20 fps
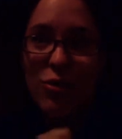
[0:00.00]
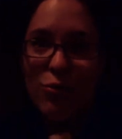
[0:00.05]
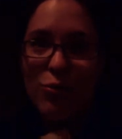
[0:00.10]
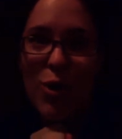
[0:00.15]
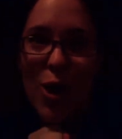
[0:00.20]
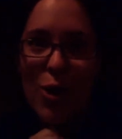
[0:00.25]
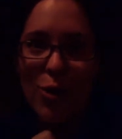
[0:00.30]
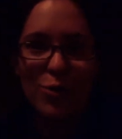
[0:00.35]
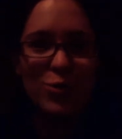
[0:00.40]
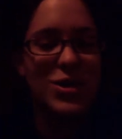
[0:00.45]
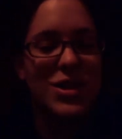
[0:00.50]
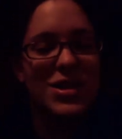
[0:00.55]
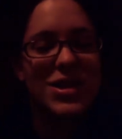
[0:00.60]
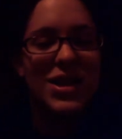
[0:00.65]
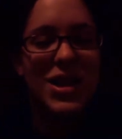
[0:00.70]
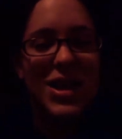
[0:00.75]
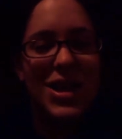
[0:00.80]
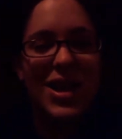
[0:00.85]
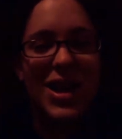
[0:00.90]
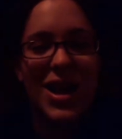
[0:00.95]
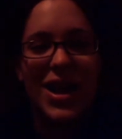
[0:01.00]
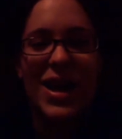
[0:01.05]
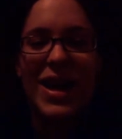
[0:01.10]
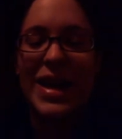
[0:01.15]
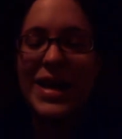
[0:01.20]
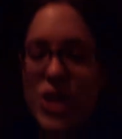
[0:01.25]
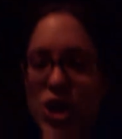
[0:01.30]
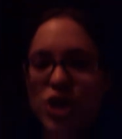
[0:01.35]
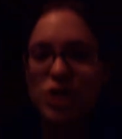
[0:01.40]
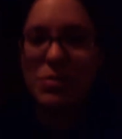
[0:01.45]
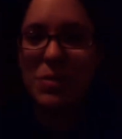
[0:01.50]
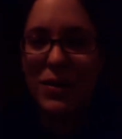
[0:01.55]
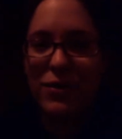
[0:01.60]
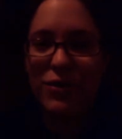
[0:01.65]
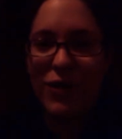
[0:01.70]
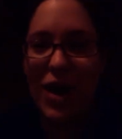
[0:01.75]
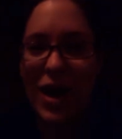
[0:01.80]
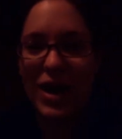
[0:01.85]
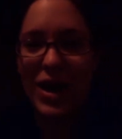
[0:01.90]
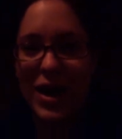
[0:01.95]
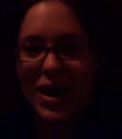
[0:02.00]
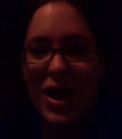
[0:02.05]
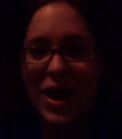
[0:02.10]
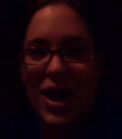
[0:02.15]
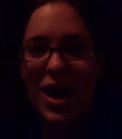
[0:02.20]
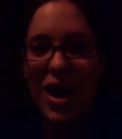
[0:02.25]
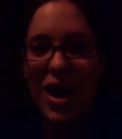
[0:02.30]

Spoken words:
road. It should be fun.